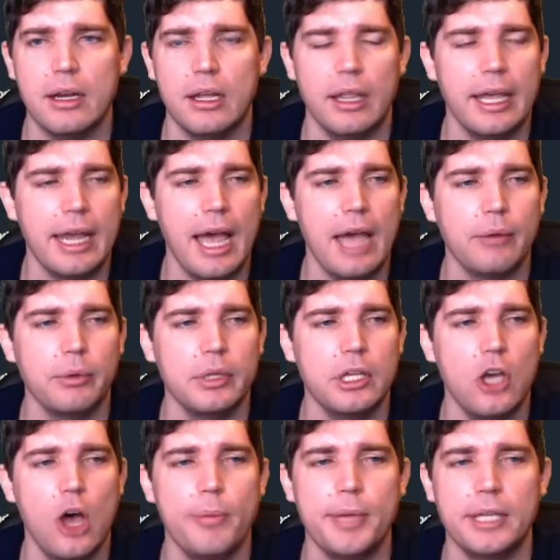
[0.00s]
Like, I really
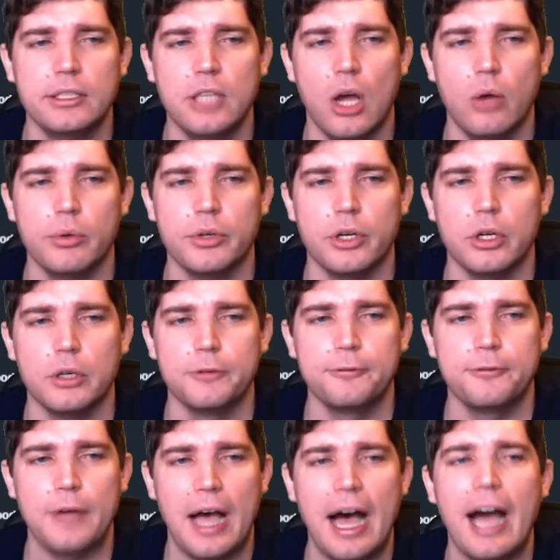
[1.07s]
hope they don't nerf
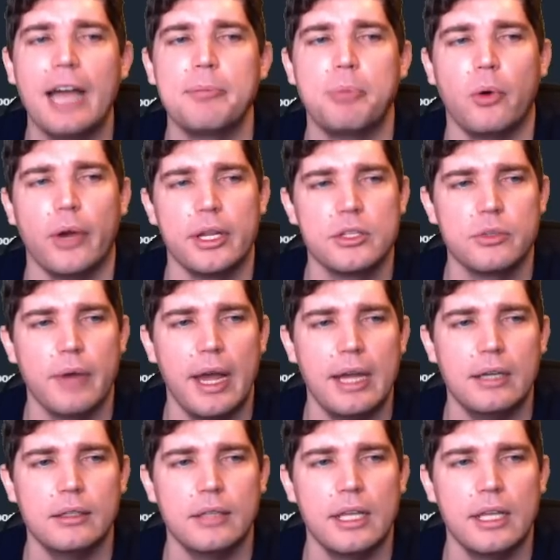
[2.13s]
high points, right?